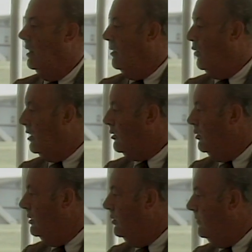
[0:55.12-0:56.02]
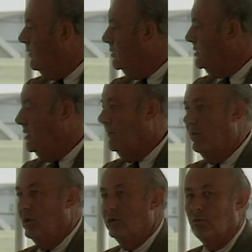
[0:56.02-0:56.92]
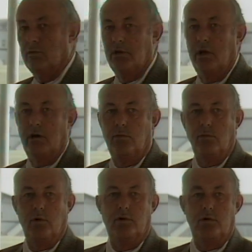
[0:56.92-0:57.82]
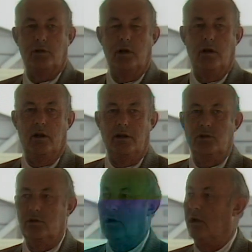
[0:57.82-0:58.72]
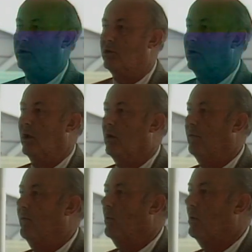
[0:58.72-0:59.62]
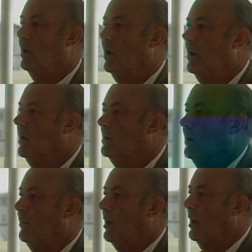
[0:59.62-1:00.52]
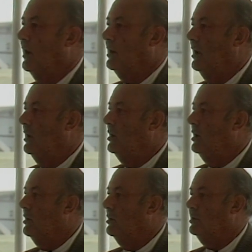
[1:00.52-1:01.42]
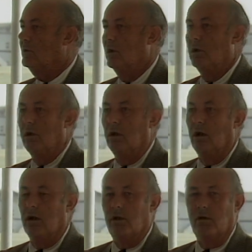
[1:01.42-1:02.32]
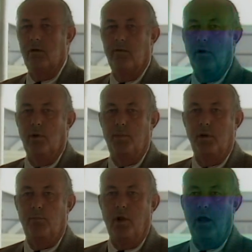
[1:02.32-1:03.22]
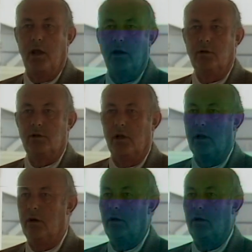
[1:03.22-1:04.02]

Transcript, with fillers: worked with university officials and with the state legislature now for something like 10 years, developing plans and